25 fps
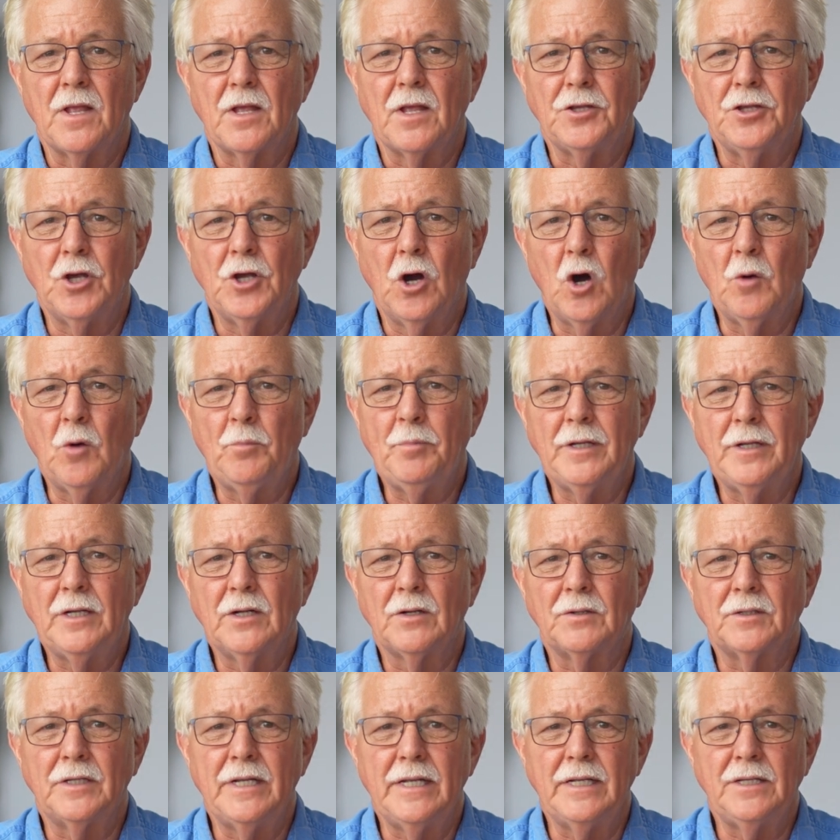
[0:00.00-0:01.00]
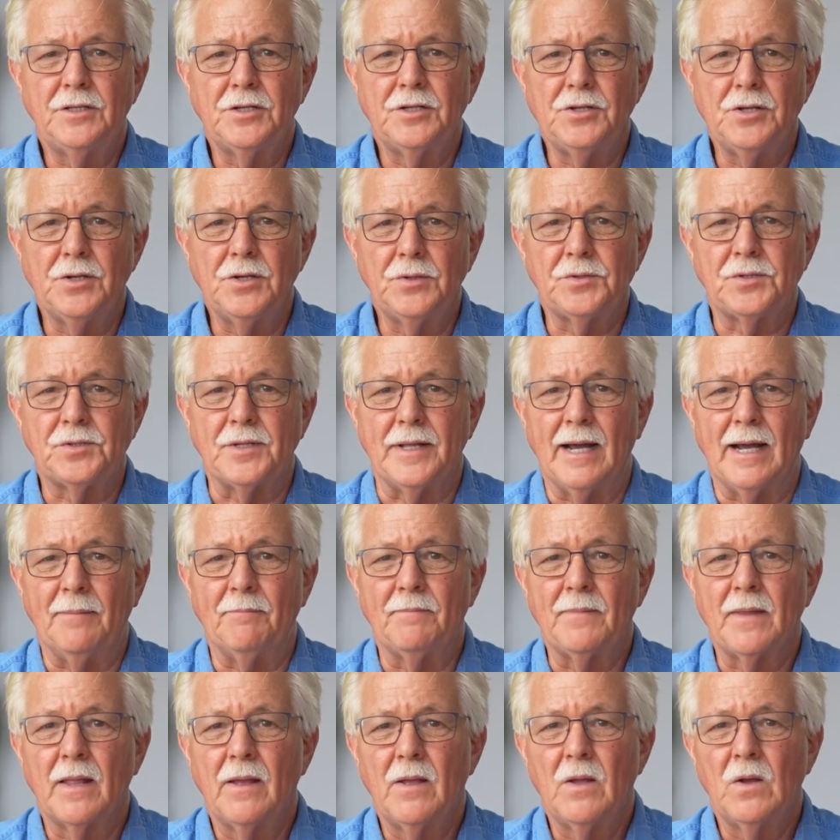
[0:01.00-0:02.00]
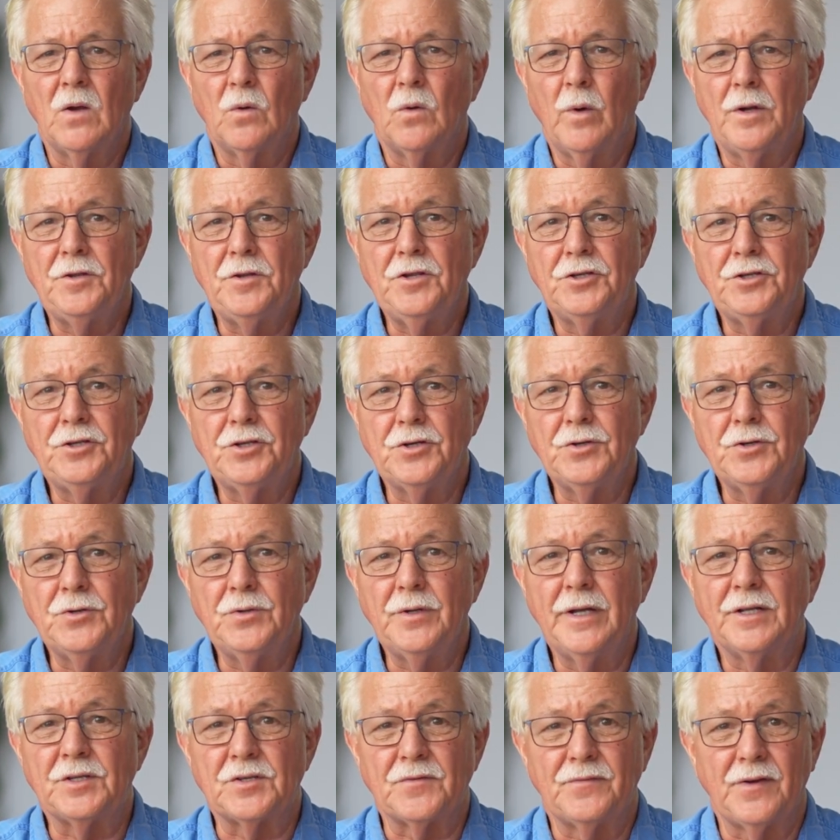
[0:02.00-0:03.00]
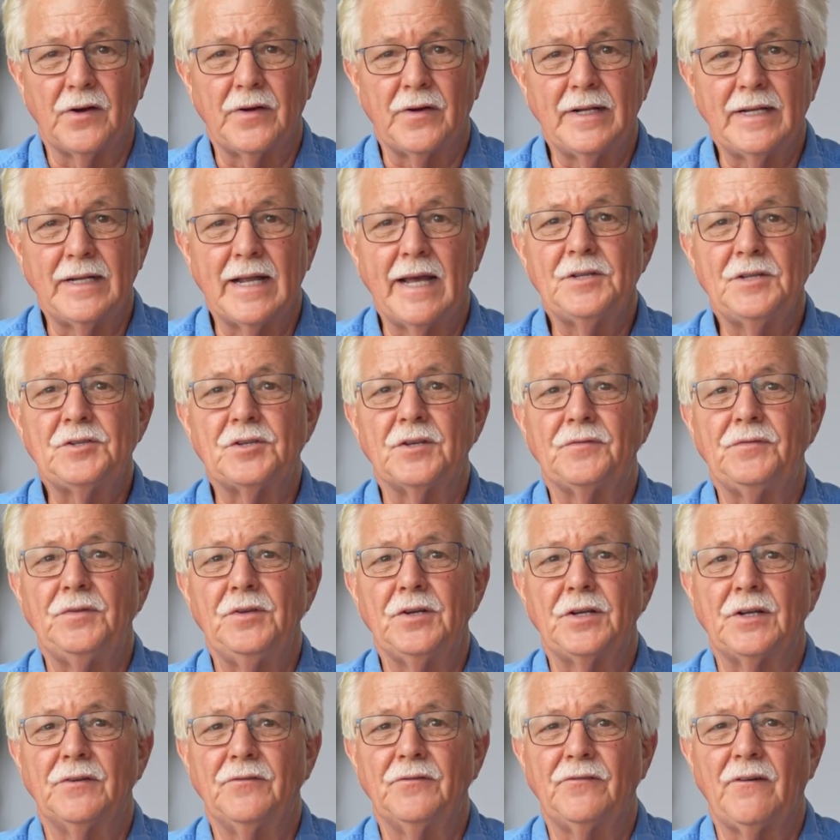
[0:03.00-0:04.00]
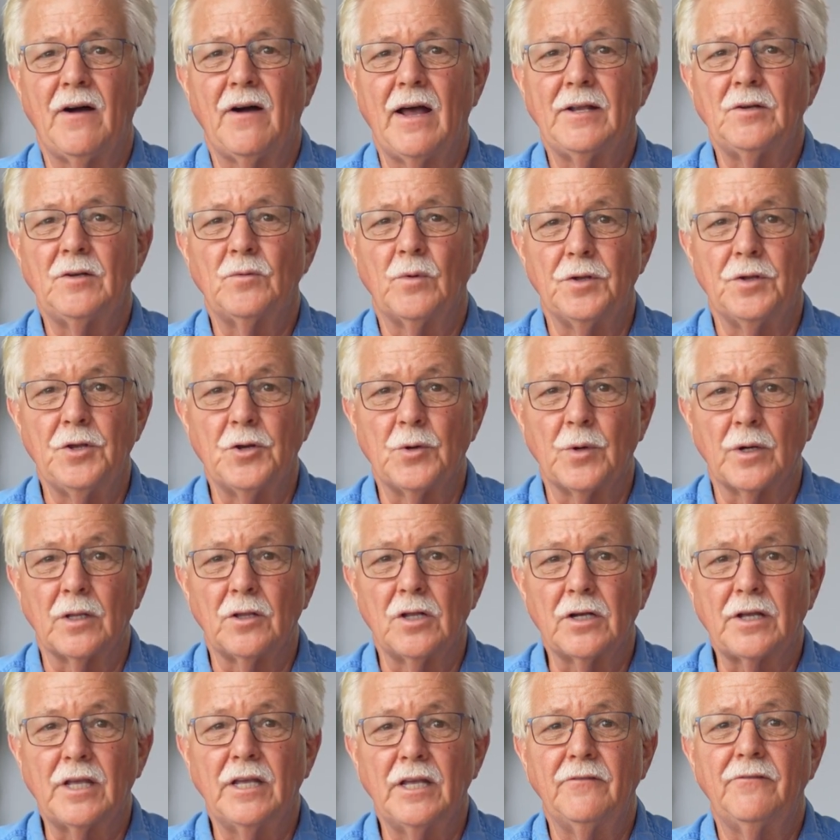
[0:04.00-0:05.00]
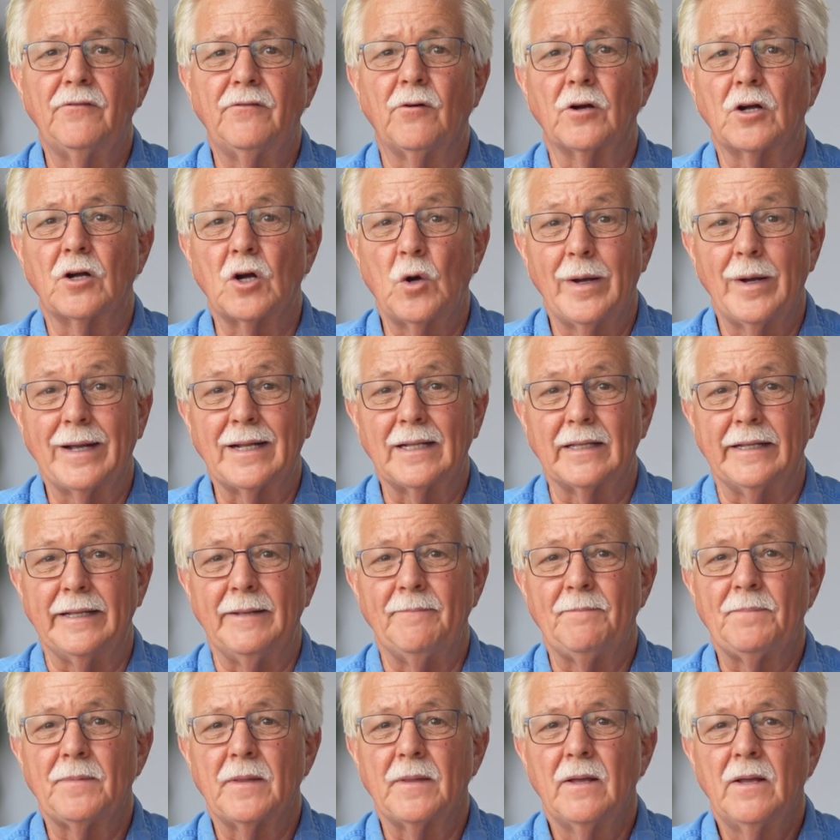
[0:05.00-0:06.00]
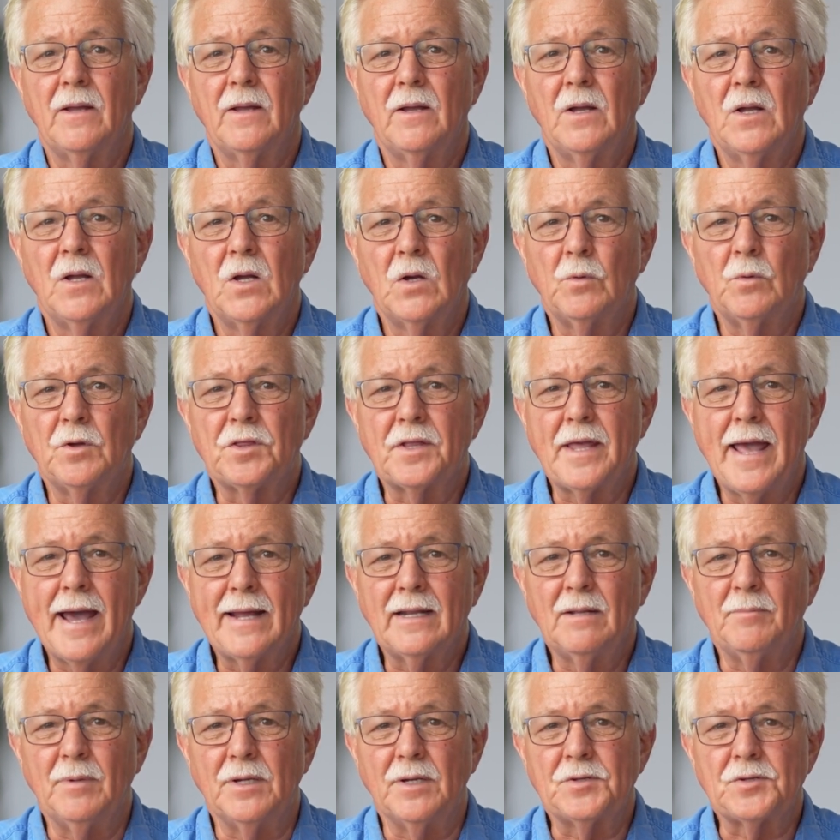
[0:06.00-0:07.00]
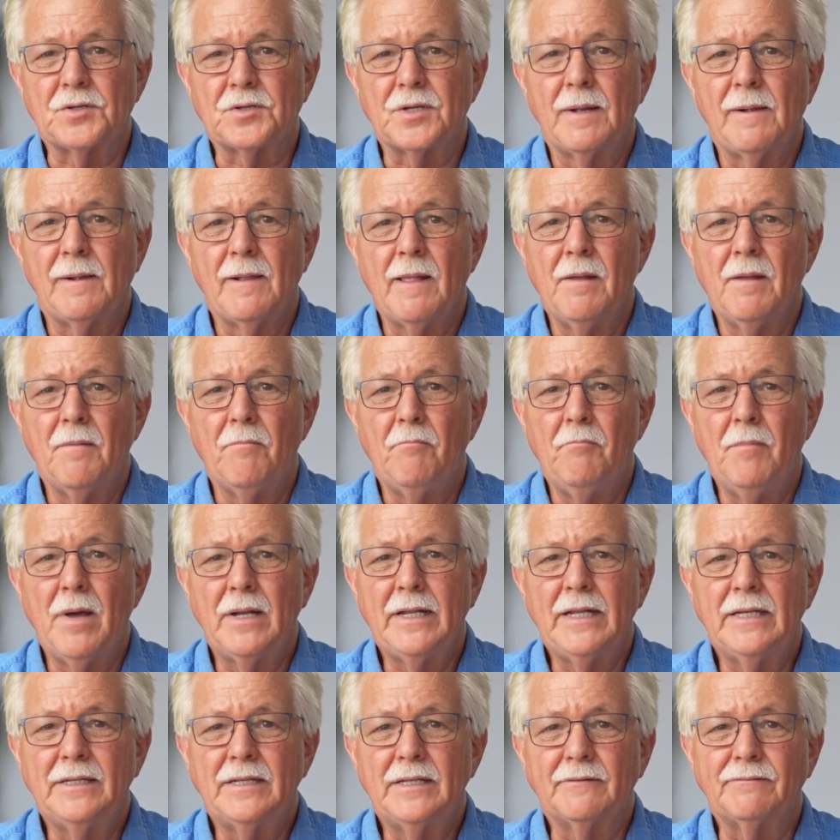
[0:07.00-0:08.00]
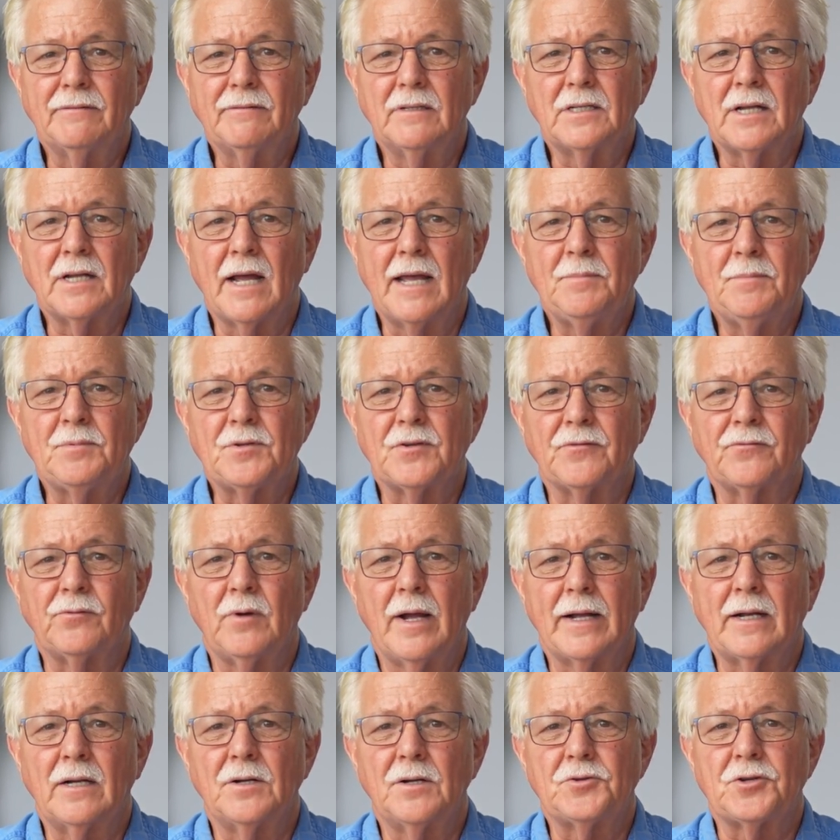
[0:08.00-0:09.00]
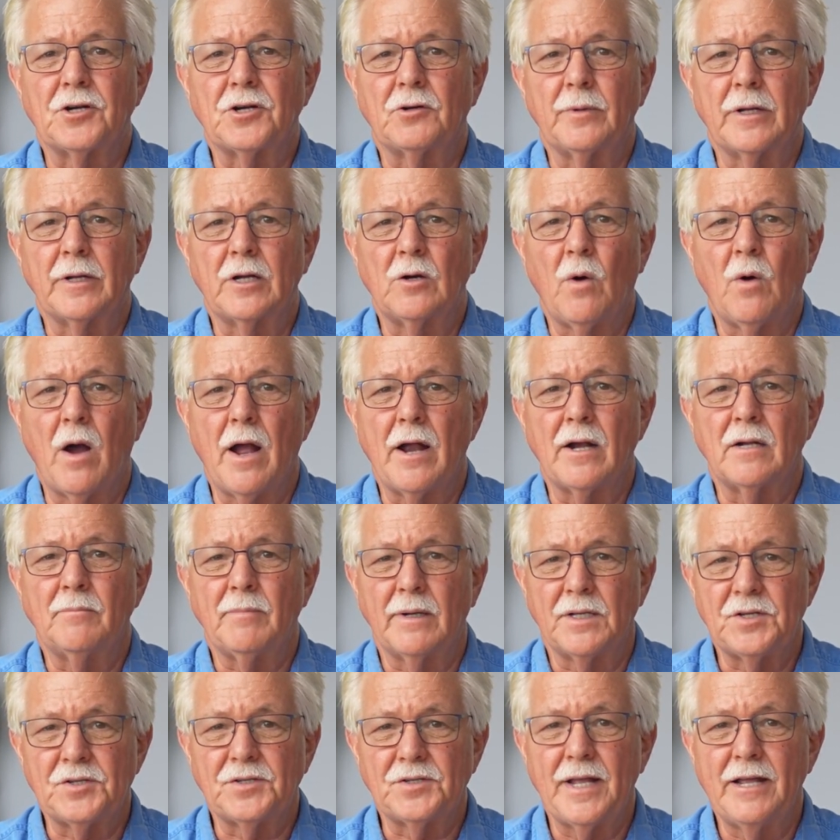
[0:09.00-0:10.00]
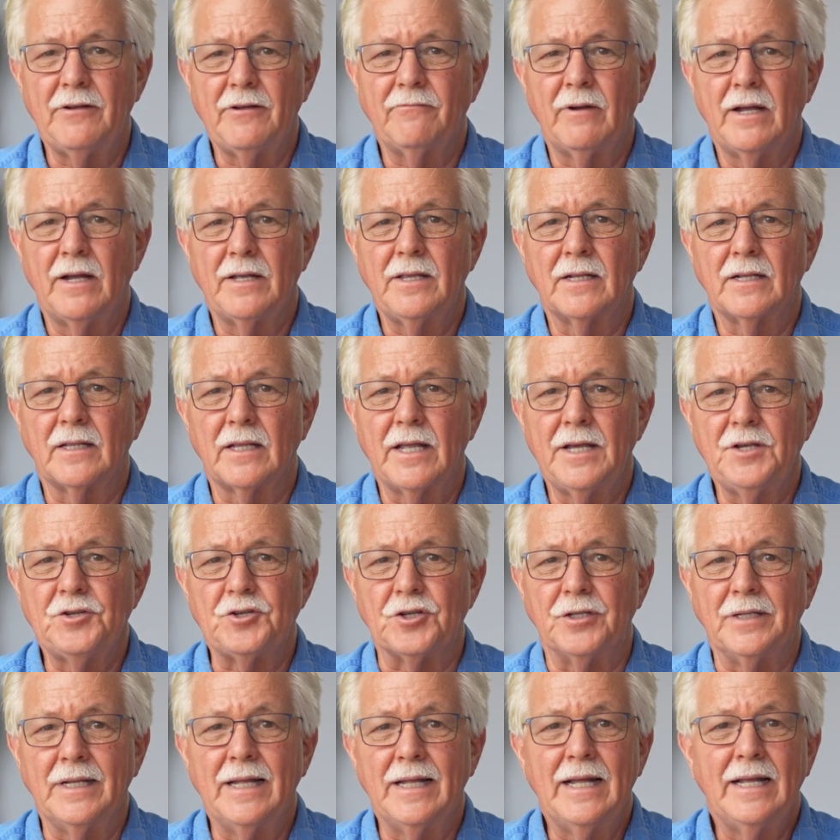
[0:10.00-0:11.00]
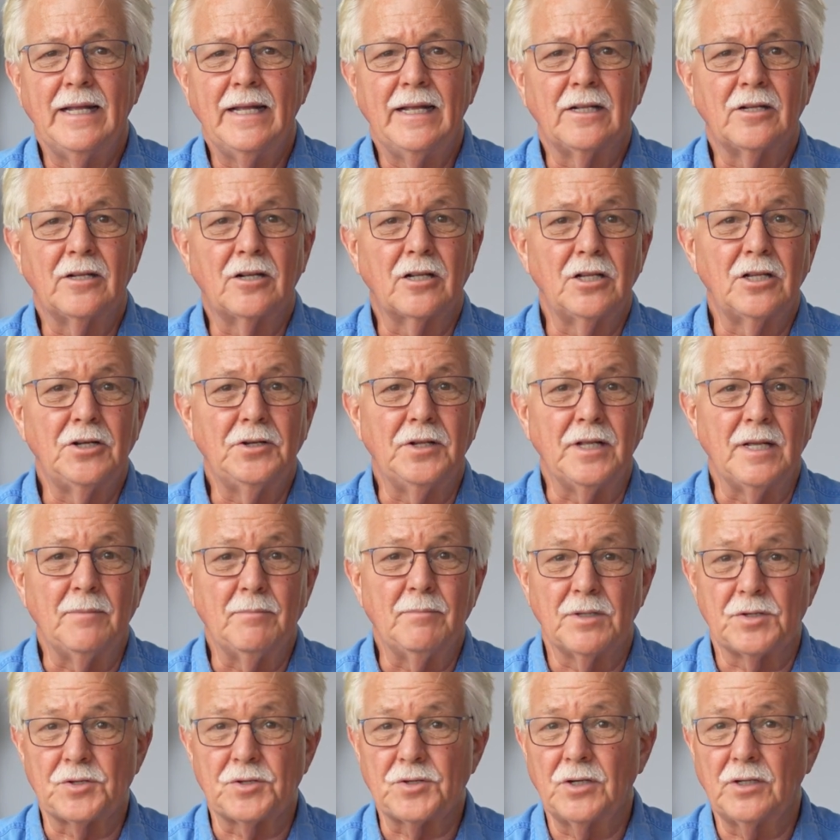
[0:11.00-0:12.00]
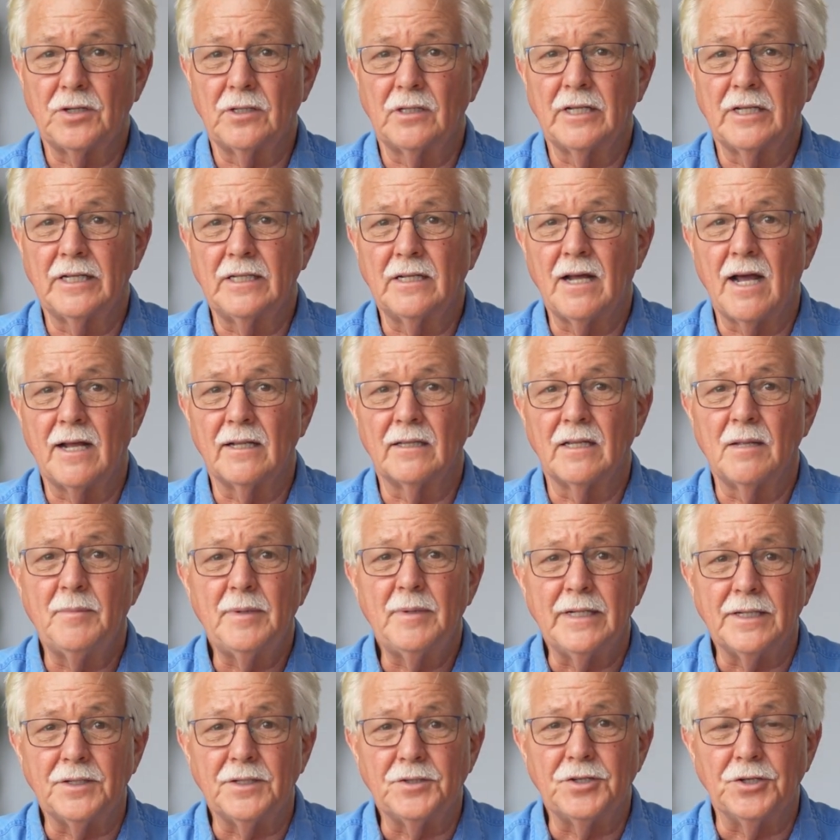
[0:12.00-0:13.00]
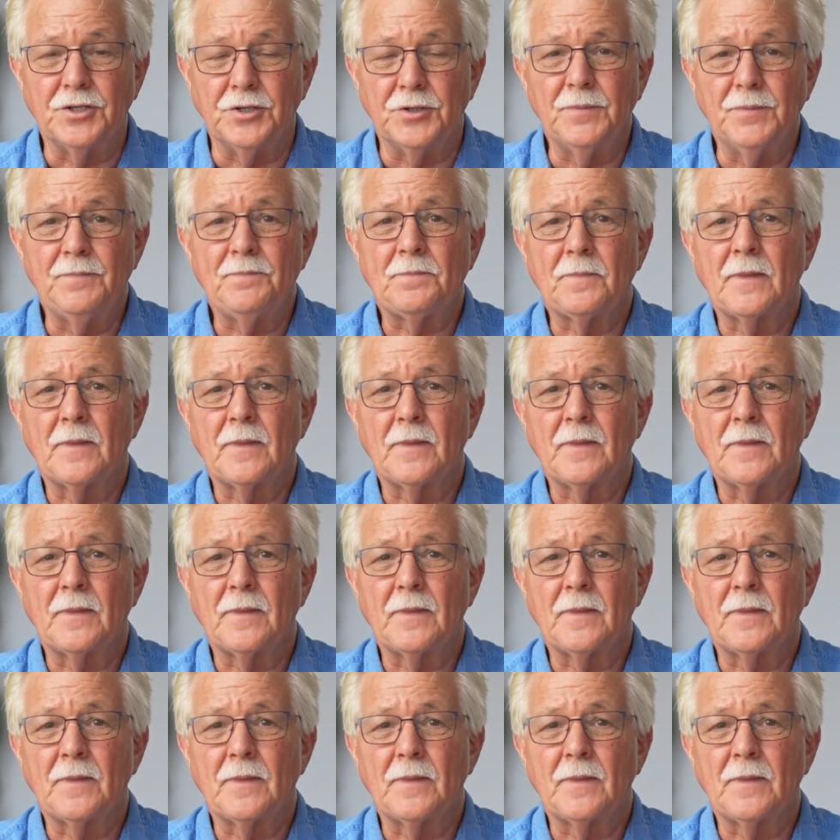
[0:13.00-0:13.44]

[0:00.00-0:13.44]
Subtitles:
You hope you don't need to use them. When you do, it's very nice if you can find what you are looking for quickly. With cannabis, many different types of records are required by state regulation, including, but certainly not limited to,